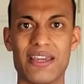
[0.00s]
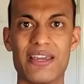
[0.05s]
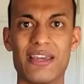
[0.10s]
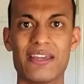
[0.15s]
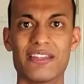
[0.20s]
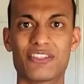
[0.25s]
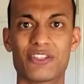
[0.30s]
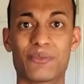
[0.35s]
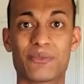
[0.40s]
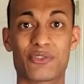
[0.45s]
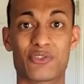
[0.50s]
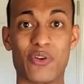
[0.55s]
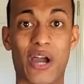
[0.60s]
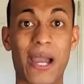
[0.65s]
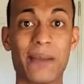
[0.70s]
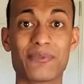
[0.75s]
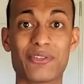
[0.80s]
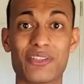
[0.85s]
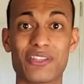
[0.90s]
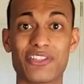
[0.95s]
Subscribe
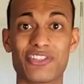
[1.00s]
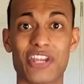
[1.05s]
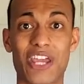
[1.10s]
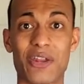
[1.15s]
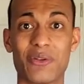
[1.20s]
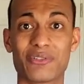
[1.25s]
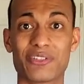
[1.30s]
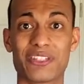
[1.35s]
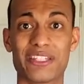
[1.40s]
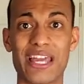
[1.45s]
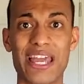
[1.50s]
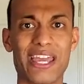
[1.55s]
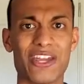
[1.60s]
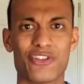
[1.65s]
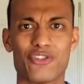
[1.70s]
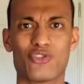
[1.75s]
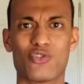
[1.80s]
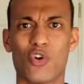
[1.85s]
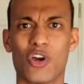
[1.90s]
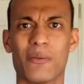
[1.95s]
to the channel today and
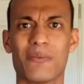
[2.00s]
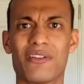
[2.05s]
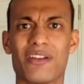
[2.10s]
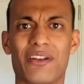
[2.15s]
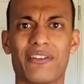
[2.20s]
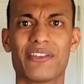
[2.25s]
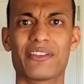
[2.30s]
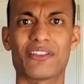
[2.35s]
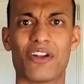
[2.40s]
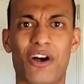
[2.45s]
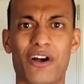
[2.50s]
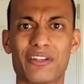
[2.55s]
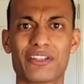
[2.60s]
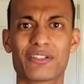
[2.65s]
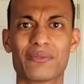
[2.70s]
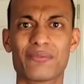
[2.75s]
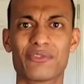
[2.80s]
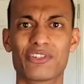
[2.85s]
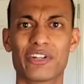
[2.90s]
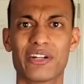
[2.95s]
join me on this
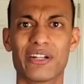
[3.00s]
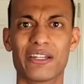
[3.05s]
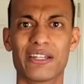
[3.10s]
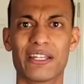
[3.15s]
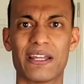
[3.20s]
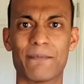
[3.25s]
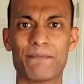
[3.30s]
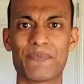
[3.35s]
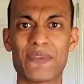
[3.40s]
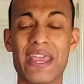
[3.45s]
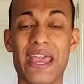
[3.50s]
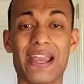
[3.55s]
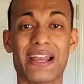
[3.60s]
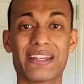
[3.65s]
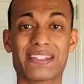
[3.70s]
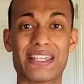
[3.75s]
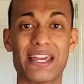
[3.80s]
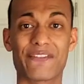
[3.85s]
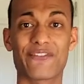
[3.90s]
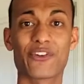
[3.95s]
awesome journey, because
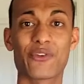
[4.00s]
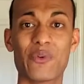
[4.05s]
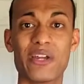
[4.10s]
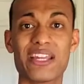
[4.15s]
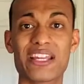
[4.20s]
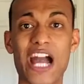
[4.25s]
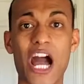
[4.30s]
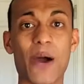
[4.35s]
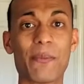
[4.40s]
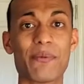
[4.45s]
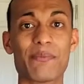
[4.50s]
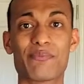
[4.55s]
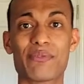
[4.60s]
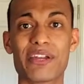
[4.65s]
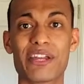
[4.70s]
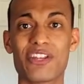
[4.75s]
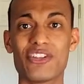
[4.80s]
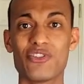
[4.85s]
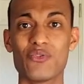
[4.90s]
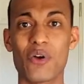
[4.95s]
every week I'll be
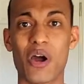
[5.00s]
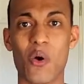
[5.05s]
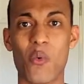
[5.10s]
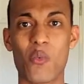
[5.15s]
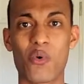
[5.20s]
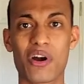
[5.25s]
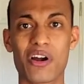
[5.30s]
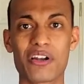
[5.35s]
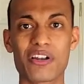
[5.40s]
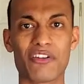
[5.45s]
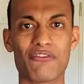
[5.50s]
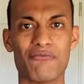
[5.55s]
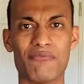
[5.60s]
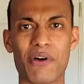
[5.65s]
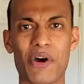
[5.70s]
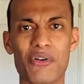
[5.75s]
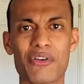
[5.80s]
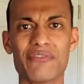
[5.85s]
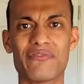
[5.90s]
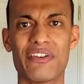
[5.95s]
bringing you a word of
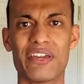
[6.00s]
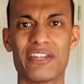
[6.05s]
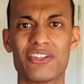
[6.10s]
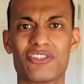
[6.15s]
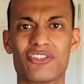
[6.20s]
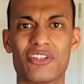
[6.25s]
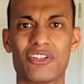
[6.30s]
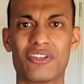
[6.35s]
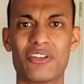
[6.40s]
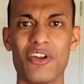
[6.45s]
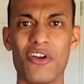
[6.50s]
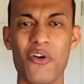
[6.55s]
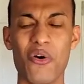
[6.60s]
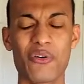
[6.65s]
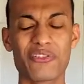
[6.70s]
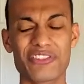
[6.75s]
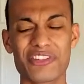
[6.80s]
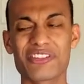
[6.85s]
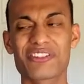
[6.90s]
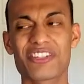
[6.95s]
motivation or
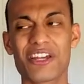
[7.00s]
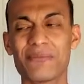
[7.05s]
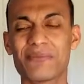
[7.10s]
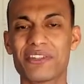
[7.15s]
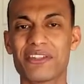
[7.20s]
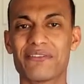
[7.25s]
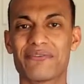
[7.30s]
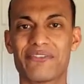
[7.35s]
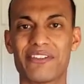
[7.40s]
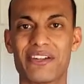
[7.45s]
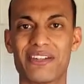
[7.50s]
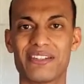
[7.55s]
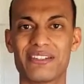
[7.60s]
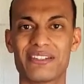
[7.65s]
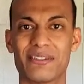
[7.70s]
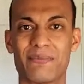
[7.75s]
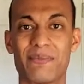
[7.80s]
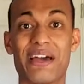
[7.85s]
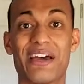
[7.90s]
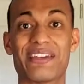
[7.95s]
just something fun to
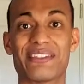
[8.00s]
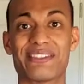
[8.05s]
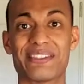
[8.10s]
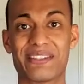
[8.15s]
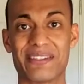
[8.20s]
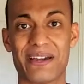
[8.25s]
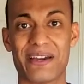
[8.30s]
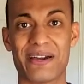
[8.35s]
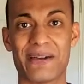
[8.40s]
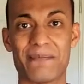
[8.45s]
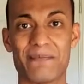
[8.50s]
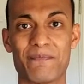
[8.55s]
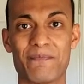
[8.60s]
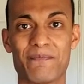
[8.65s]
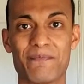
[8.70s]
pass the time.